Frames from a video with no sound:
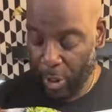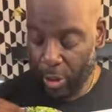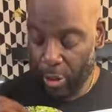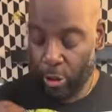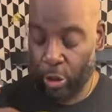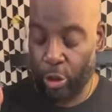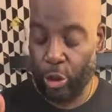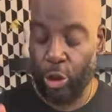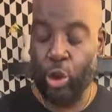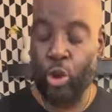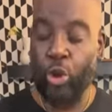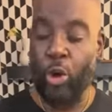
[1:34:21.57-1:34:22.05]

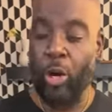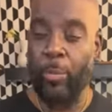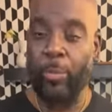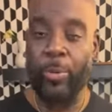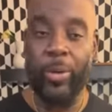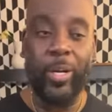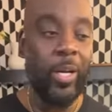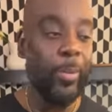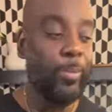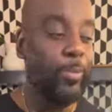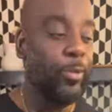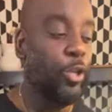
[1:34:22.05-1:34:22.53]
The short
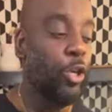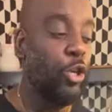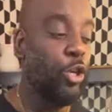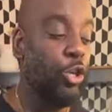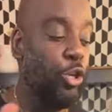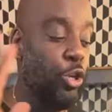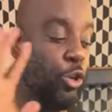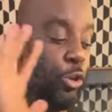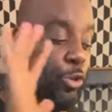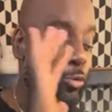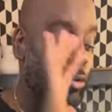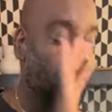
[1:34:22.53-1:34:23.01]
ribs,
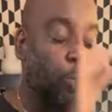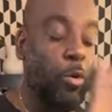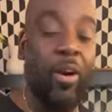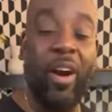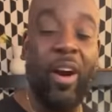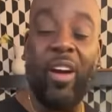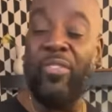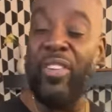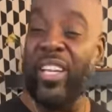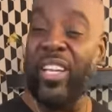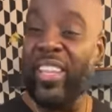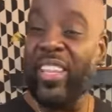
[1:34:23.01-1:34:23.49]
you throw
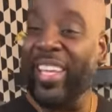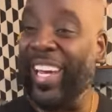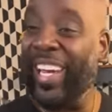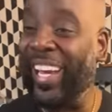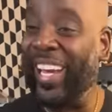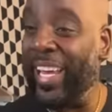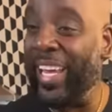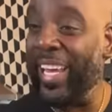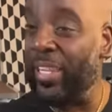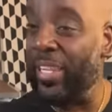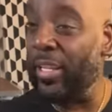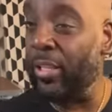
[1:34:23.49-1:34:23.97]
everything
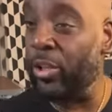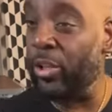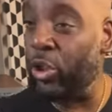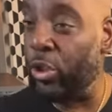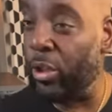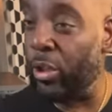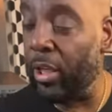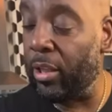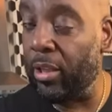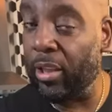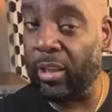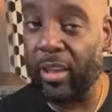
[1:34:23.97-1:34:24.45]
in the,
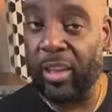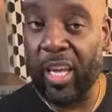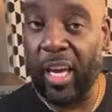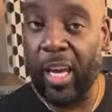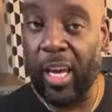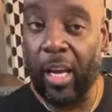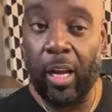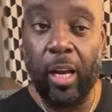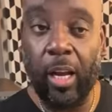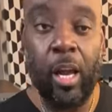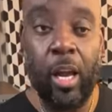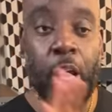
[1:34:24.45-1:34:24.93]
in the
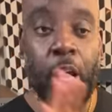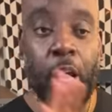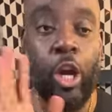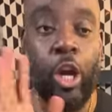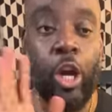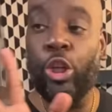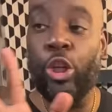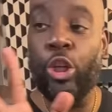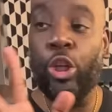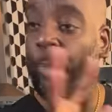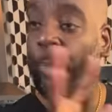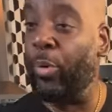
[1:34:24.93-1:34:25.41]
thing,
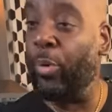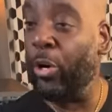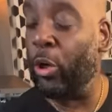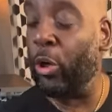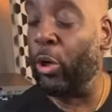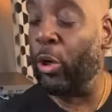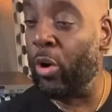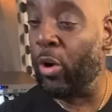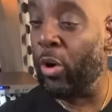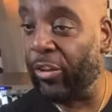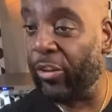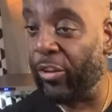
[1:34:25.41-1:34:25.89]
you put it
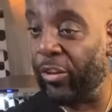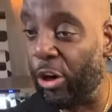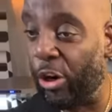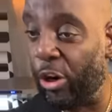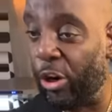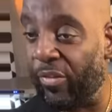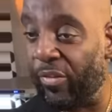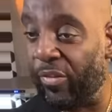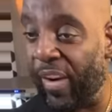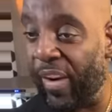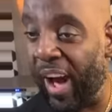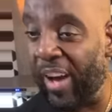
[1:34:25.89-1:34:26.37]
on for
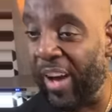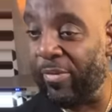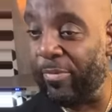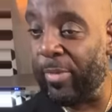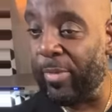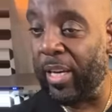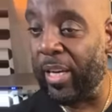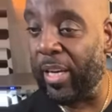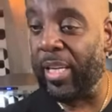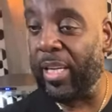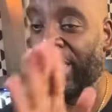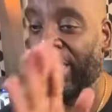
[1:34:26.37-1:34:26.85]
35
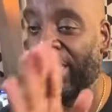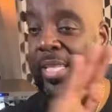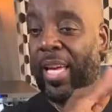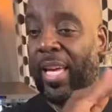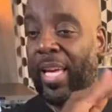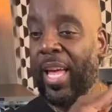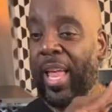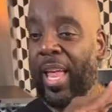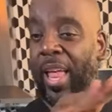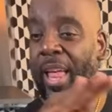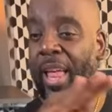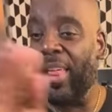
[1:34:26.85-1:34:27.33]
minutes,
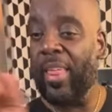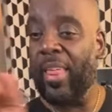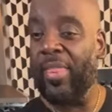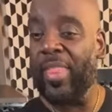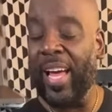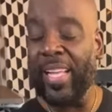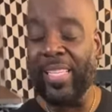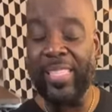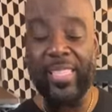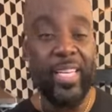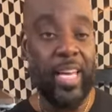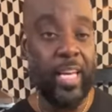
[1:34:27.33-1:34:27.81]

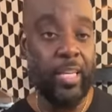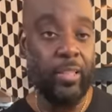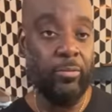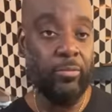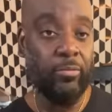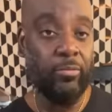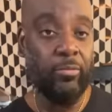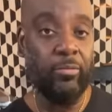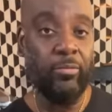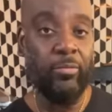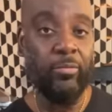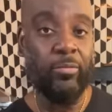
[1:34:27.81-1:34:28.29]
that's it,
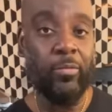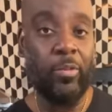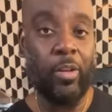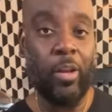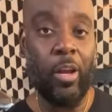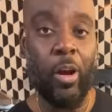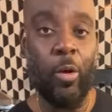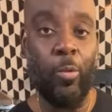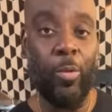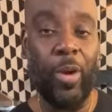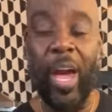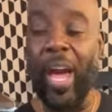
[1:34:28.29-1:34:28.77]

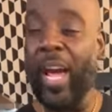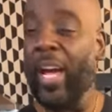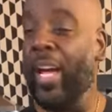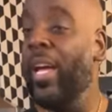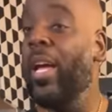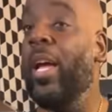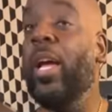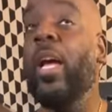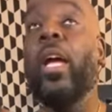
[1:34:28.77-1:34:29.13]
okay?